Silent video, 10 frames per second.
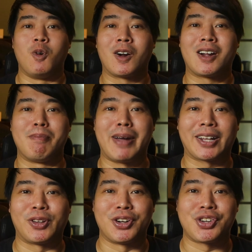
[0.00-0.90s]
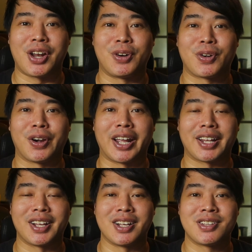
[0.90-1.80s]
Welcome back to the channel,
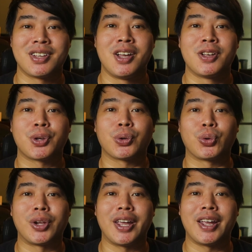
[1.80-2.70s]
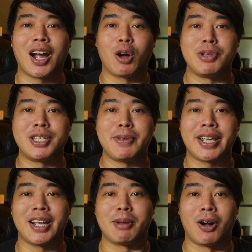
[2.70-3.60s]
collectors. So today I'll be
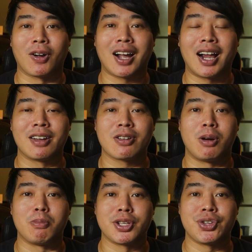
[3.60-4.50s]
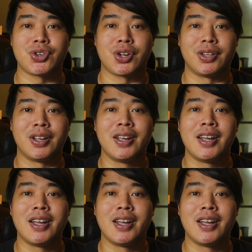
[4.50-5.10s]
speaking about color composition.